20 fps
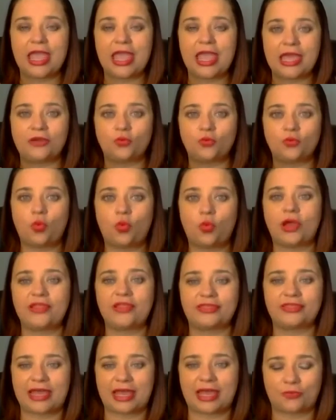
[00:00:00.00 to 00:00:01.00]
and what
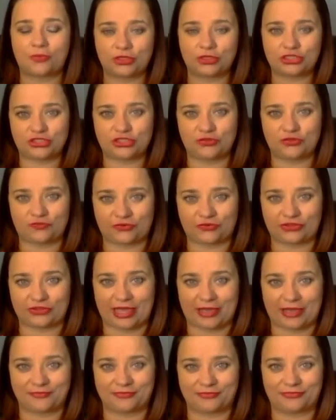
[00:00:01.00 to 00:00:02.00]
that would do for them.